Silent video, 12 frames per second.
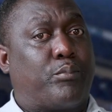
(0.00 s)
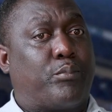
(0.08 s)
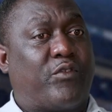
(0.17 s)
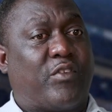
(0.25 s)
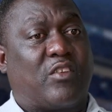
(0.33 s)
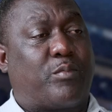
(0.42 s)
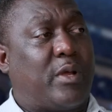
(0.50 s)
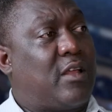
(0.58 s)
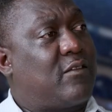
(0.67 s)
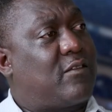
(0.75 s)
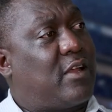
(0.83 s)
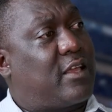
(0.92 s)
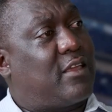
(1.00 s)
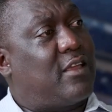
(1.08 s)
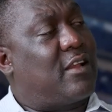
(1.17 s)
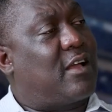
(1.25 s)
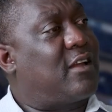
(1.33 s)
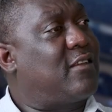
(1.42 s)
privileged parents like
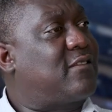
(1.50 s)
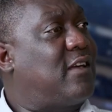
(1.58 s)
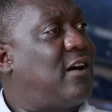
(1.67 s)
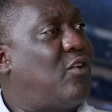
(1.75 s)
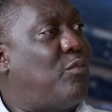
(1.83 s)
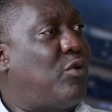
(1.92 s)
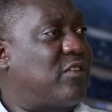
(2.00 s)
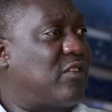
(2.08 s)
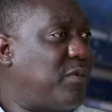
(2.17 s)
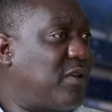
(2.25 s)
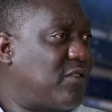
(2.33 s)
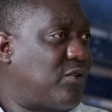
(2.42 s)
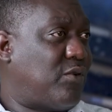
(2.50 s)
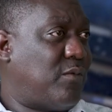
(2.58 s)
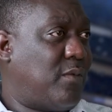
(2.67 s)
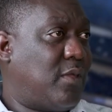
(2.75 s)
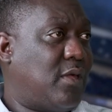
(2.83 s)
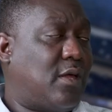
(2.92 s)
Ken Karisa or Moses
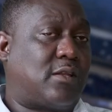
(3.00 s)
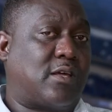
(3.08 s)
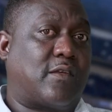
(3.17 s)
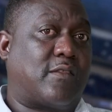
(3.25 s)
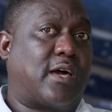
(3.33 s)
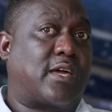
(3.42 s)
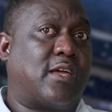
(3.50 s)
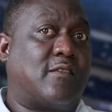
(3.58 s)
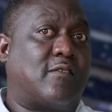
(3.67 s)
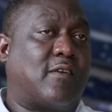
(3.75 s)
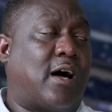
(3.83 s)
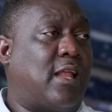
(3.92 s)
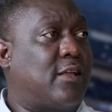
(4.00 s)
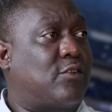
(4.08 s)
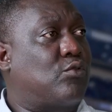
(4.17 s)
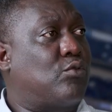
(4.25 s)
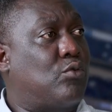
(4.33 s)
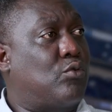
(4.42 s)
Masiko taking their kids early
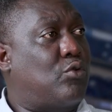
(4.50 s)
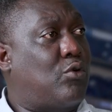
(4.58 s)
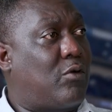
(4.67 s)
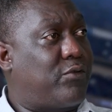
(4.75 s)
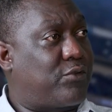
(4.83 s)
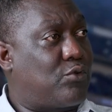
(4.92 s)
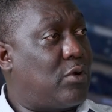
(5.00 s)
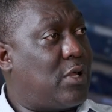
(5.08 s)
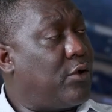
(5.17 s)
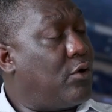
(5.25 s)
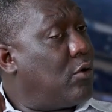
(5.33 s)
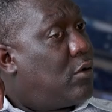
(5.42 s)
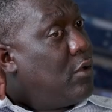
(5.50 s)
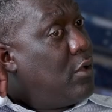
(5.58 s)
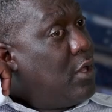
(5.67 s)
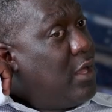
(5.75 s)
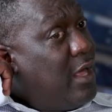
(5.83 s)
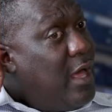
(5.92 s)
to golf school and all,
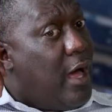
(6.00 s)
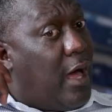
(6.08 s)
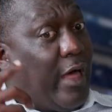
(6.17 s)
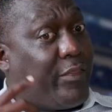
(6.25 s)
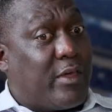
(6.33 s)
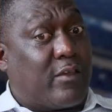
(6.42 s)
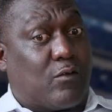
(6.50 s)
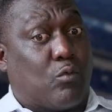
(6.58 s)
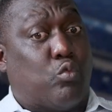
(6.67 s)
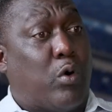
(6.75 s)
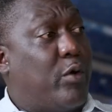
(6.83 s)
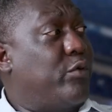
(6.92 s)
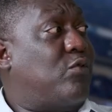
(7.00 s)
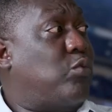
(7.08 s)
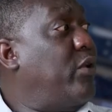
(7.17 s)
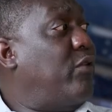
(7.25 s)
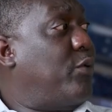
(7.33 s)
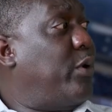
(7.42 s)
I think it's
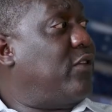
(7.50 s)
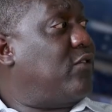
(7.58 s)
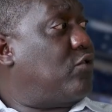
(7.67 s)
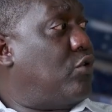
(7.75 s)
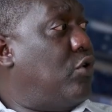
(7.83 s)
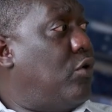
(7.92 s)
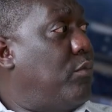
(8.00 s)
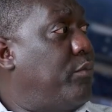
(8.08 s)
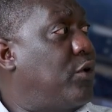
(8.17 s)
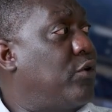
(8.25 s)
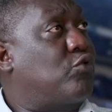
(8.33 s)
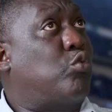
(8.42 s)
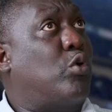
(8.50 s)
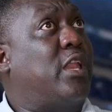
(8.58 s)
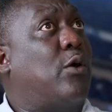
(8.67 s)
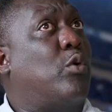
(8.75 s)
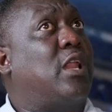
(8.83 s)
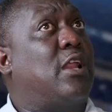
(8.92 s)
one of the ways to go. Because when
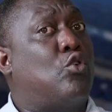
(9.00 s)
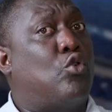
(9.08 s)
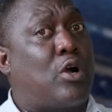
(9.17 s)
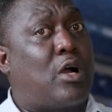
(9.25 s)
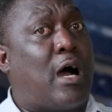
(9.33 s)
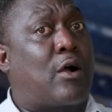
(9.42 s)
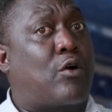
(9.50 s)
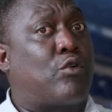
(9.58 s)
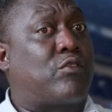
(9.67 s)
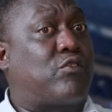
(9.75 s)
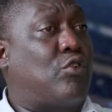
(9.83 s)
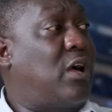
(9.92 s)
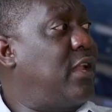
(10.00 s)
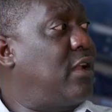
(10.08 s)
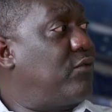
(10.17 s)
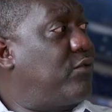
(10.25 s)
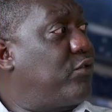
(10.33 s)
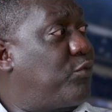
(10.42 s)
I look across
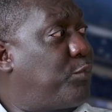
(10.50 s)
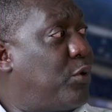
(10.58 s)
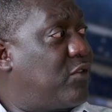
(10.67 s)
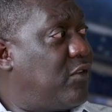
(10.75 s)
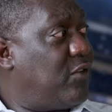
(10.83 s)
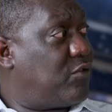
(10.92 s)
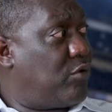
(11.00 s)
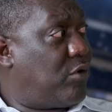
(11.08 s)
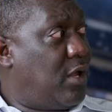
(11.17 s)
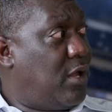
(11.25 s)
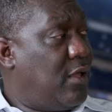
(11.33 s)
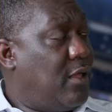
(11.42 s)
Ugandan sports history,